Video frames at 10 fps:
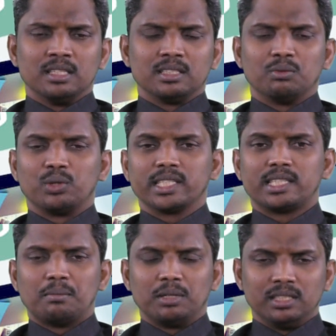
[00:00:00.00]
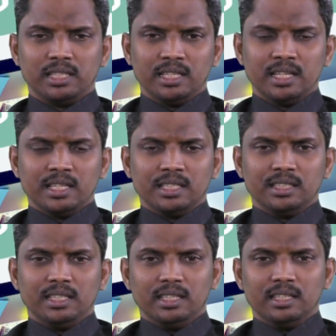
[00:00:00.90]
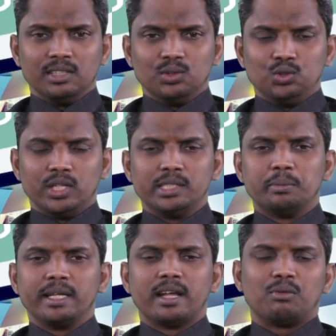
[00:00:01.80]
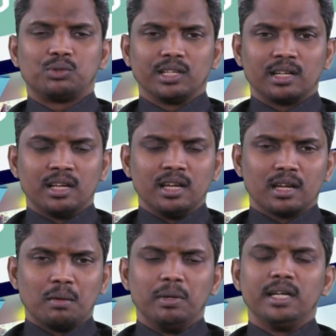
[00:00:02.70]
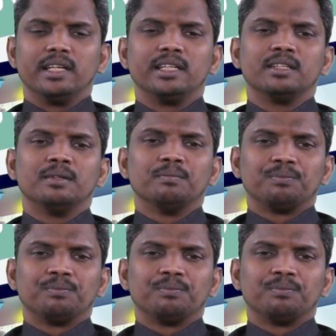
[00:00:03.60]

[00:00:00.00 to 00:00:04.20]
Say for example, the judgment after completing